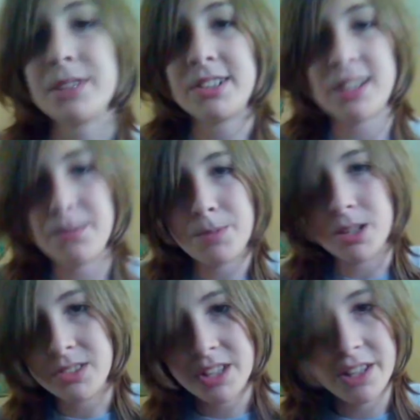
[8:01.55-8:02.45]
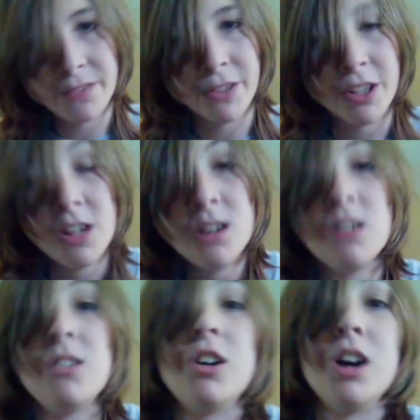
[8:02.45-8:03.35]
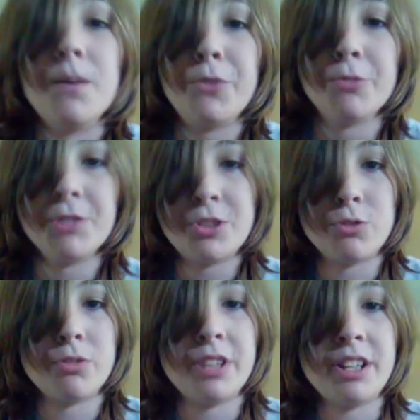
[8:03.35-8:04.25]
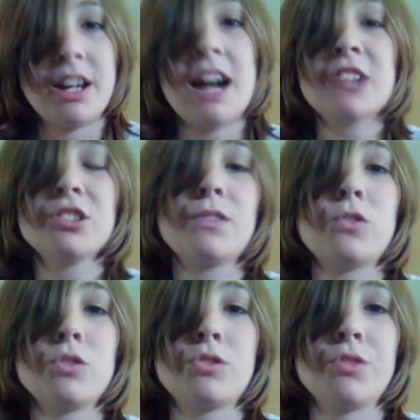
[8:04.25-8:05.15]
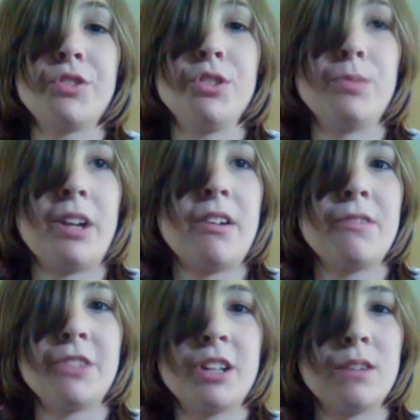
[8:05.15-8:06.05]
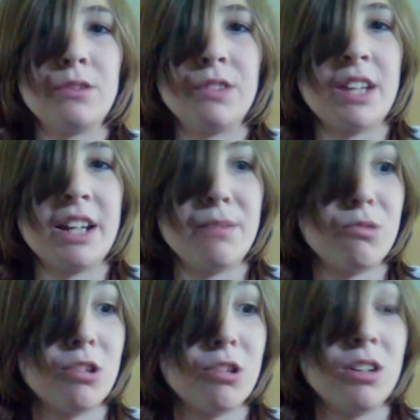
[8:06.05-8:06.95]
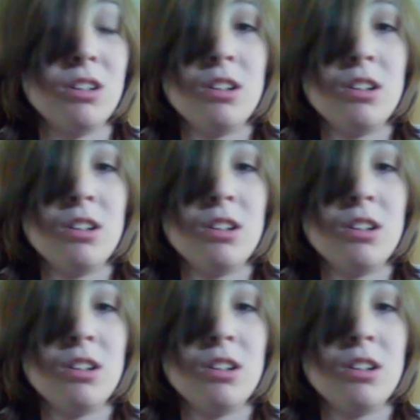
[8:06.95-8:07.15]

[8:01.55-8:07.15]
I just have Bugs Life and Toy Story, and I actually have Toy Story 2, but I don't have the cover for that anymore.